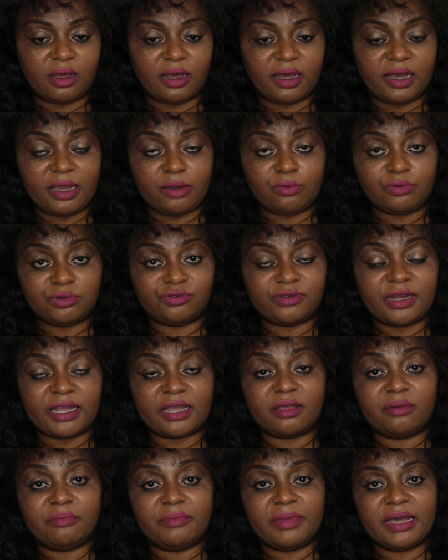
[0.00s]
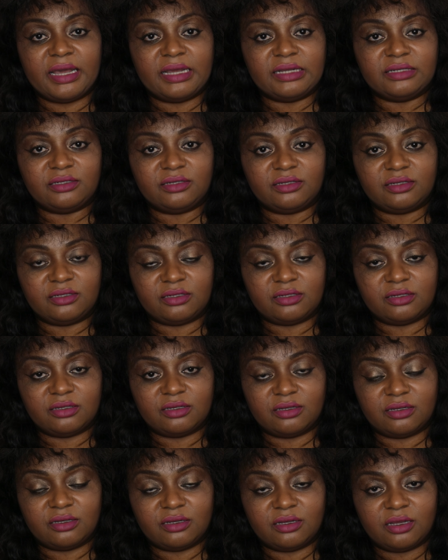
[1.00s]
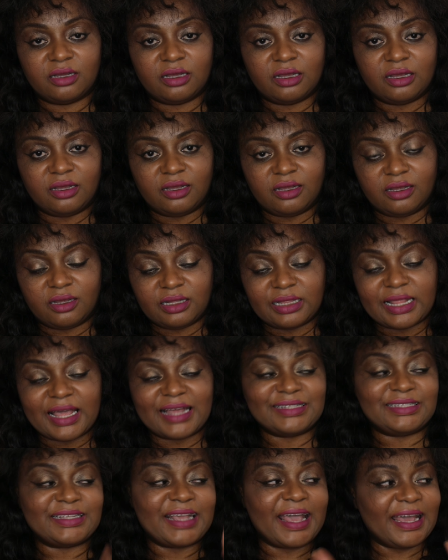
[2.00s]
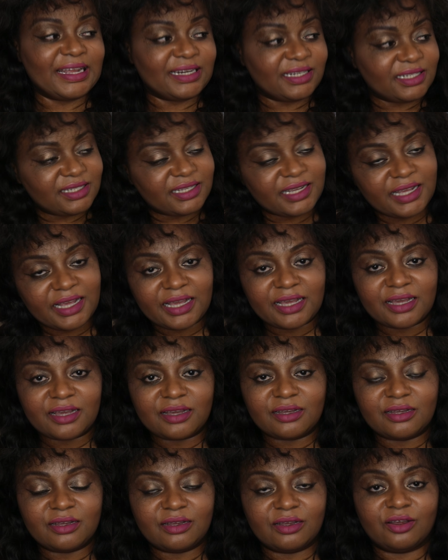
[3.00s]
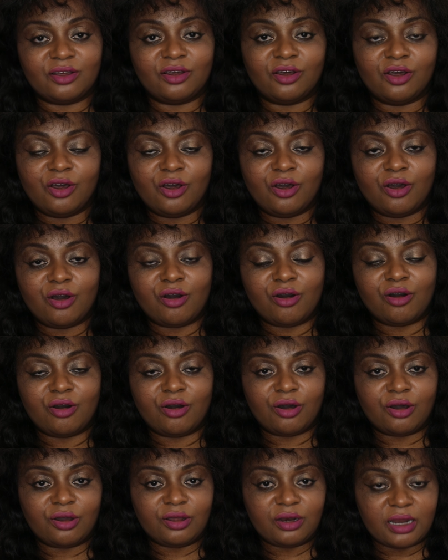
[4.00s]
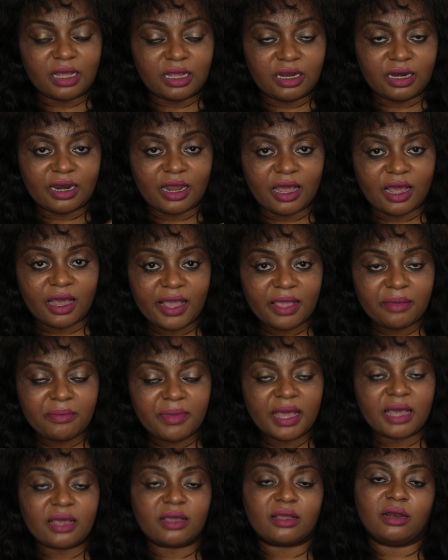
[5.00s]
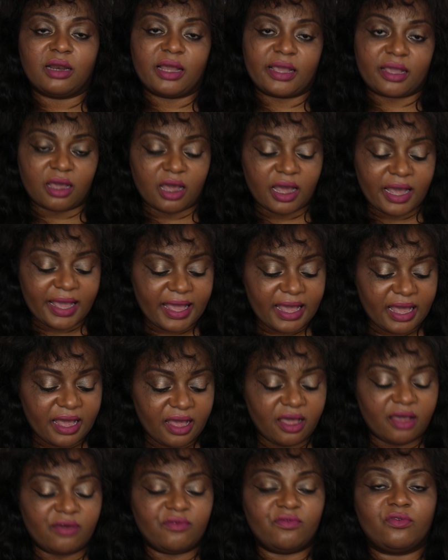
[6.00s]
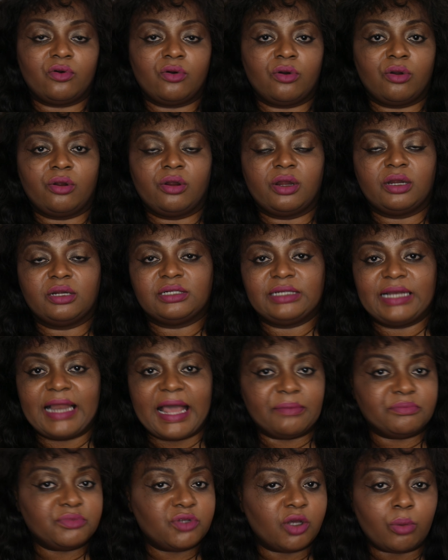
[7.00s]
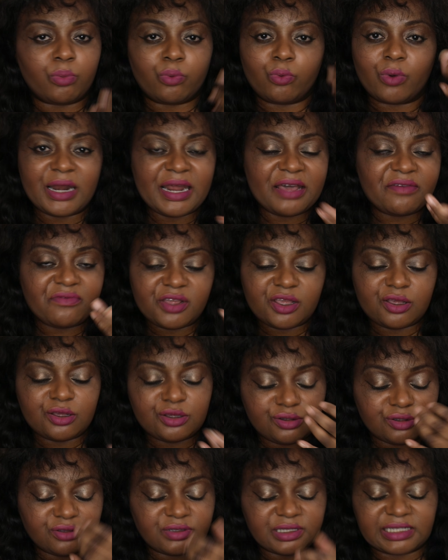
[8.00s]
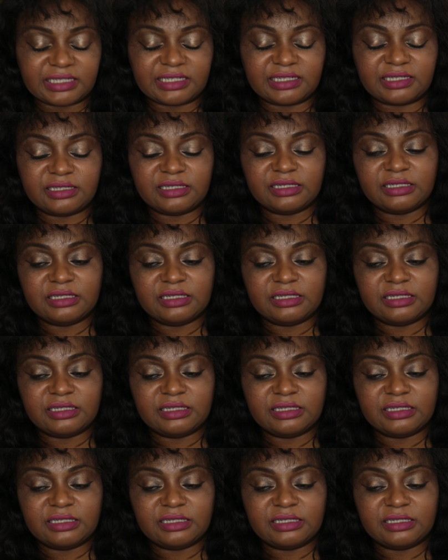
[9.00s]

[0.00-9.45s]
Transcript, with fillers: I would recommend that's editing on an iMac like I have or a laptop, whatever you're using,